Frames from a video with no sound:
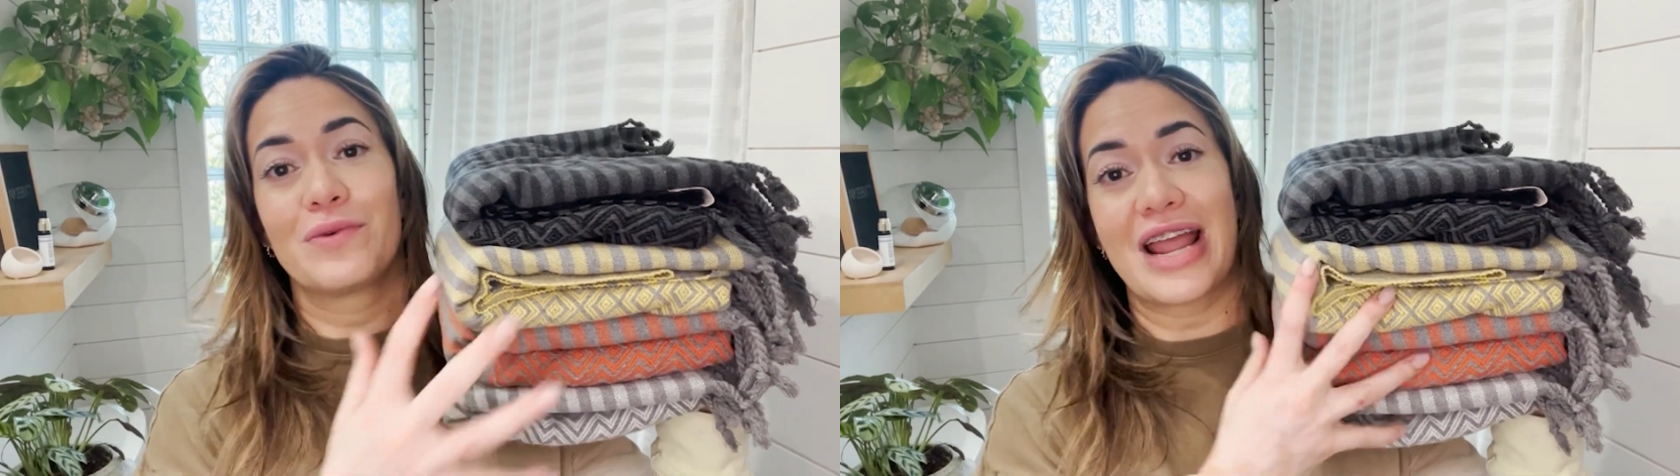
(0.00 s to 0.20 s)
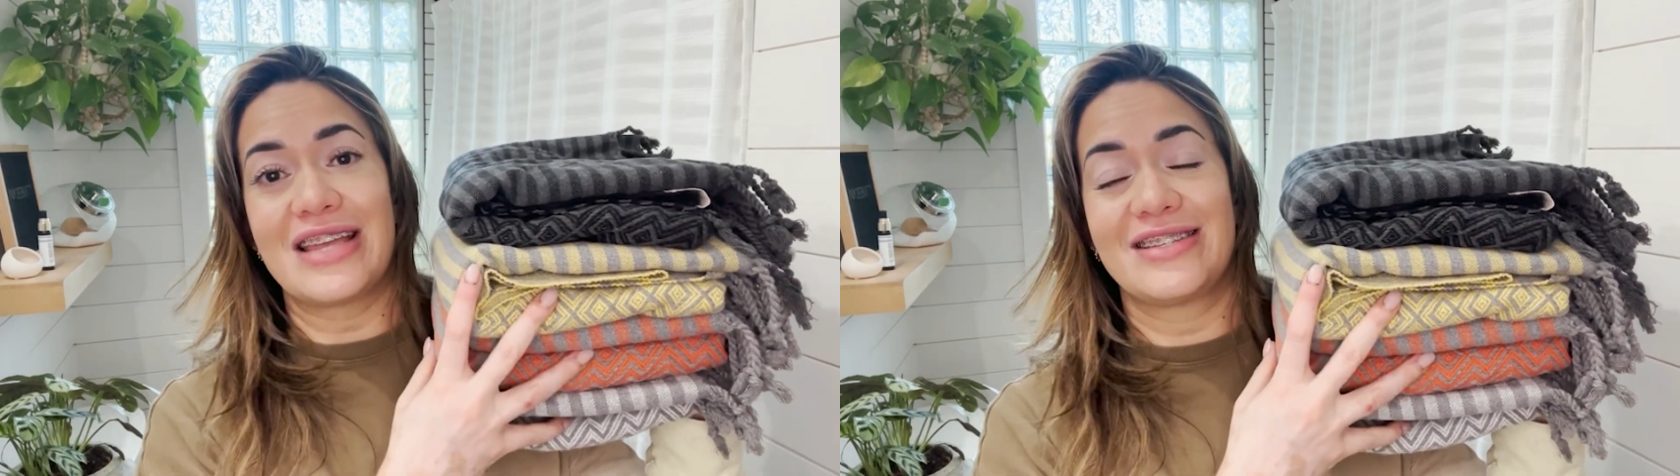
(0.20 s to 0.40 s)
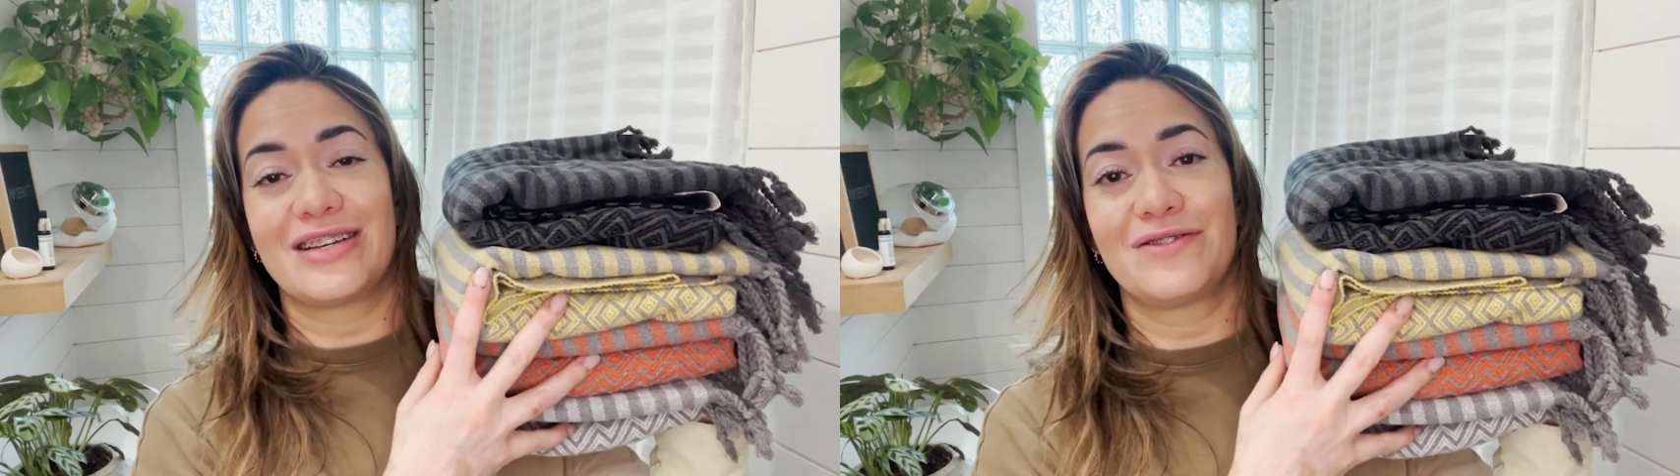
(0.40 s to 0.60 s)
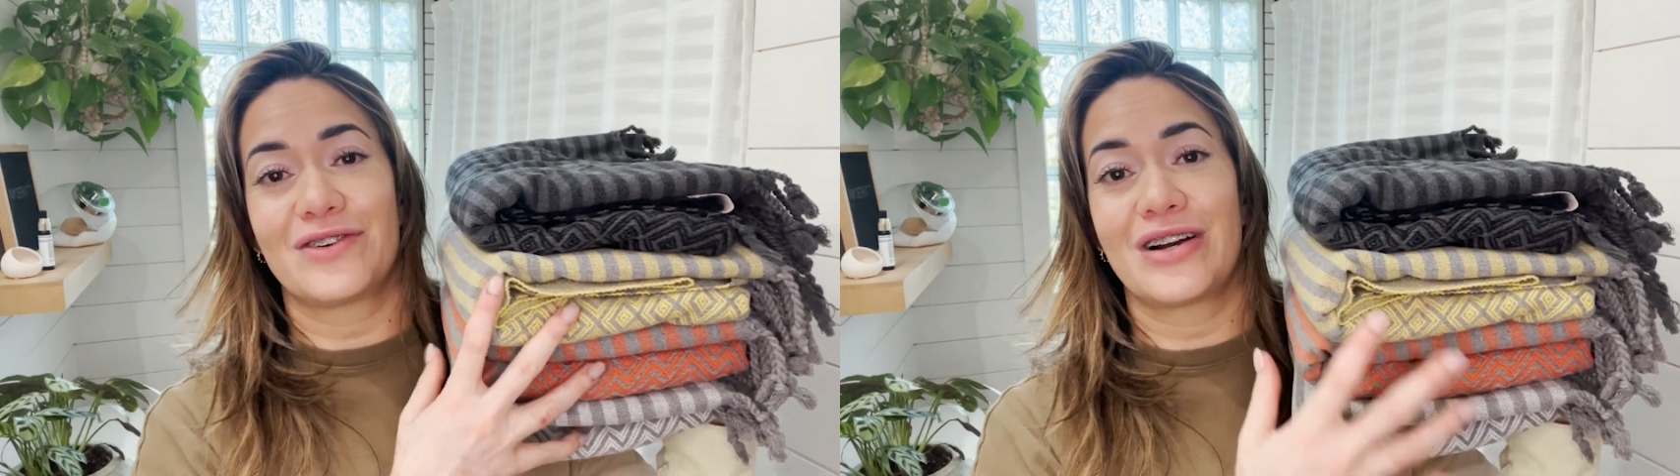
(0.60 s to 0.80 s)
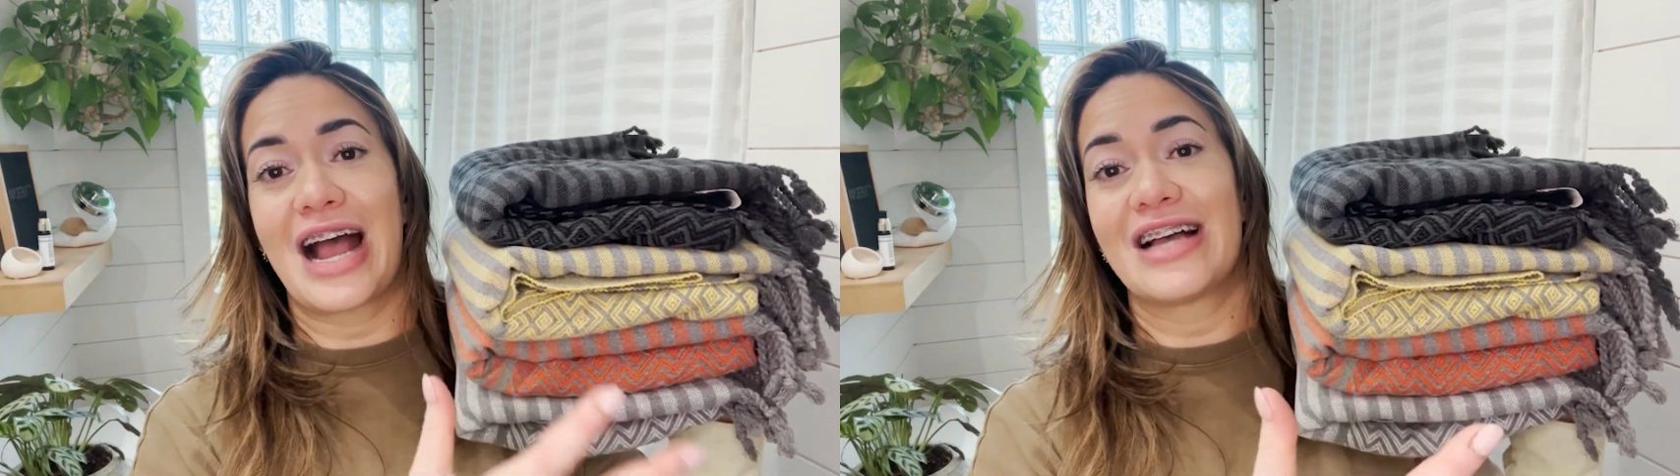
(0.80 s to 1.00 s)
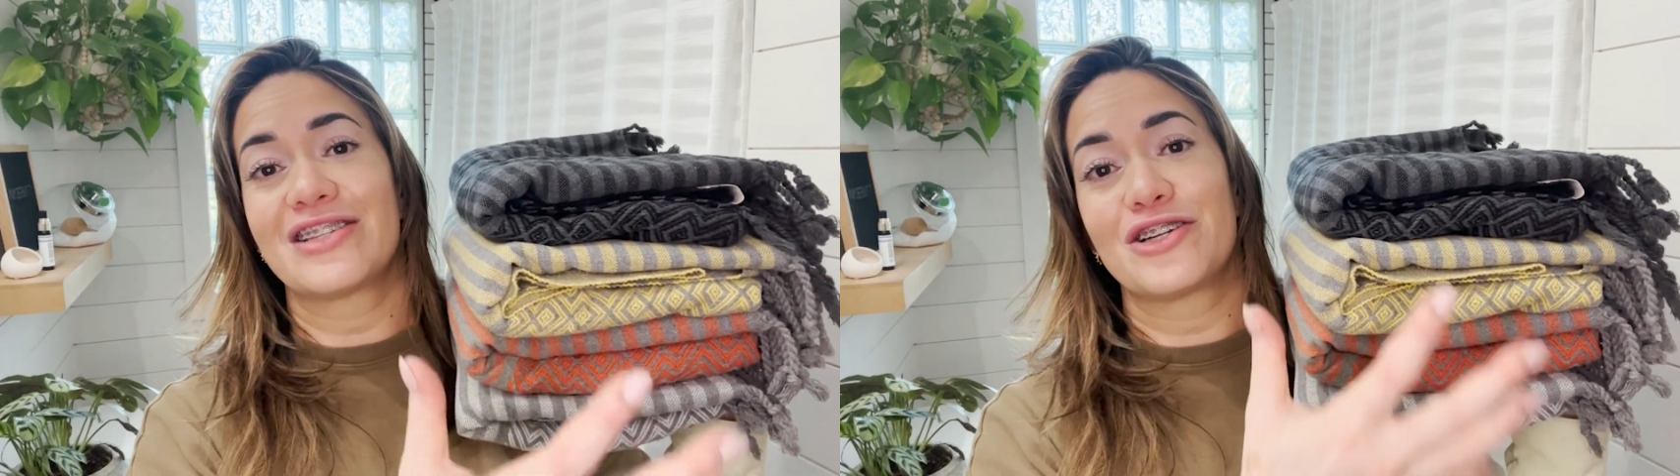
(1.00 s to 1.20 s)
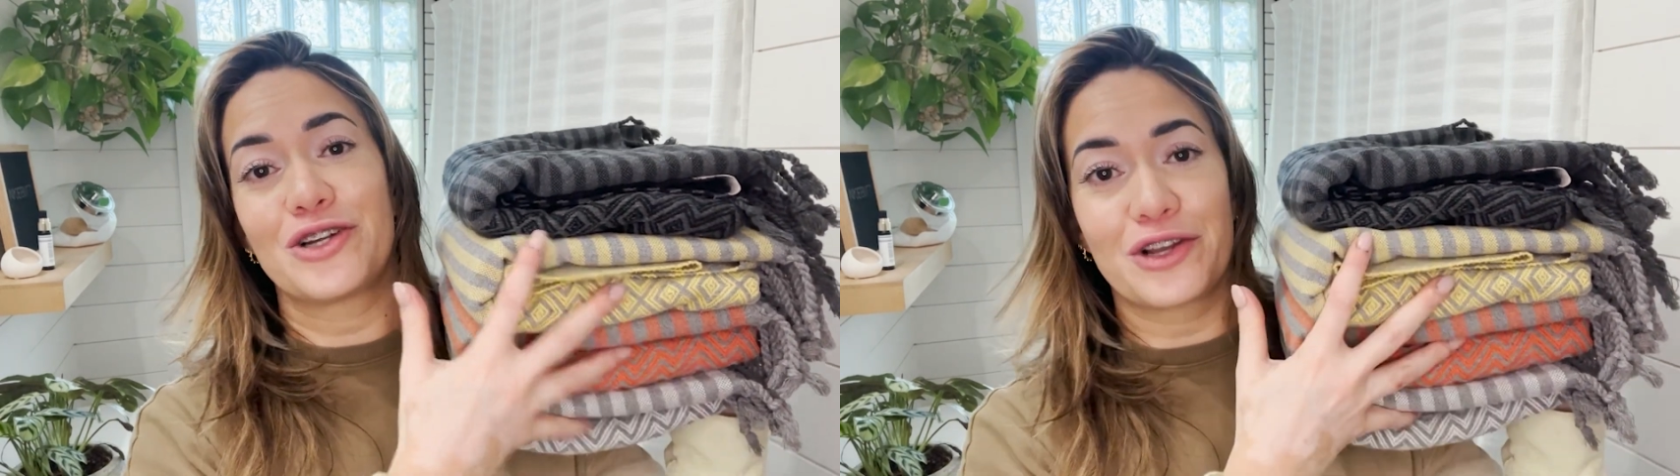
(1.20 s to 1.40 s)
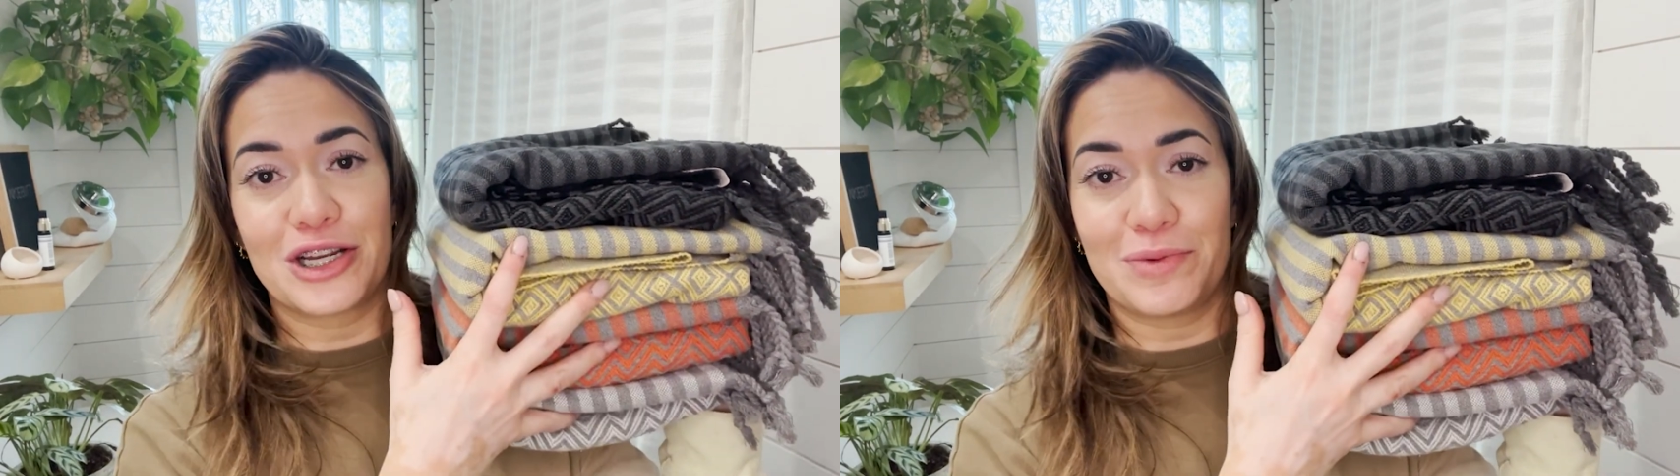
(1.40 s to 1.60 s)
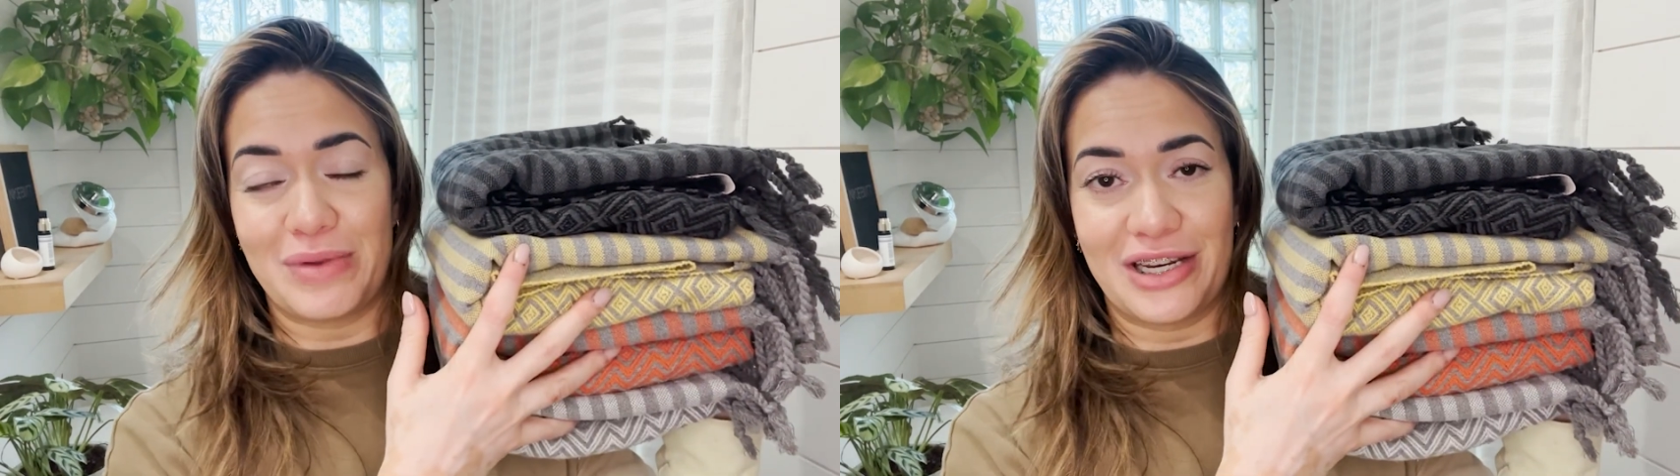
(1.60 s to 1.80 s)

Ray Silver has the Turkish